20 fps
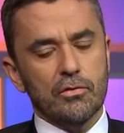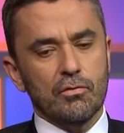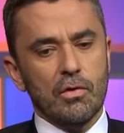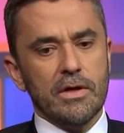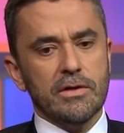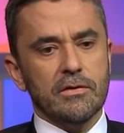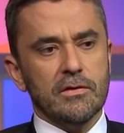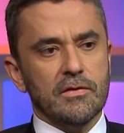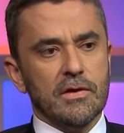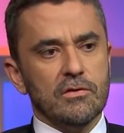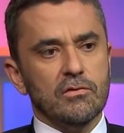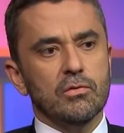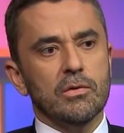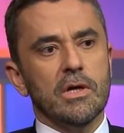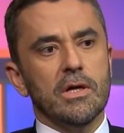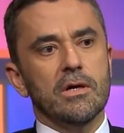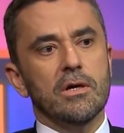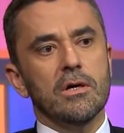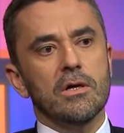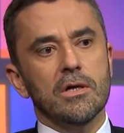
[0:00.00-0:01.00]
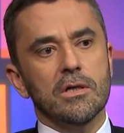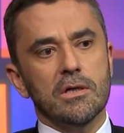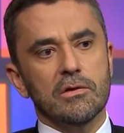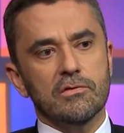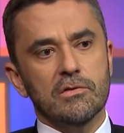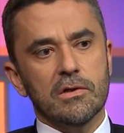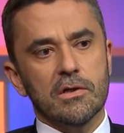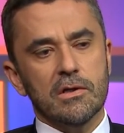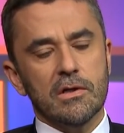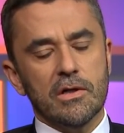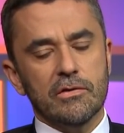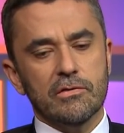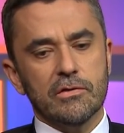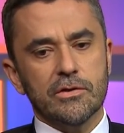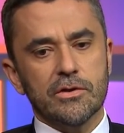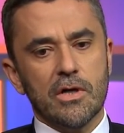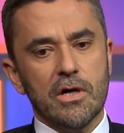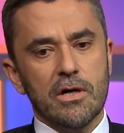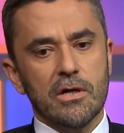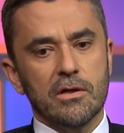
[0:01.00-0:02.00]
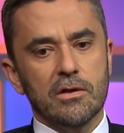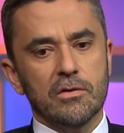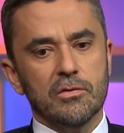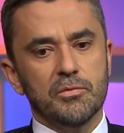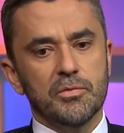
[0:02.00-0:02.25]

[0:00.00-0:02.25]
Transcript: right that that's what I heard as a child,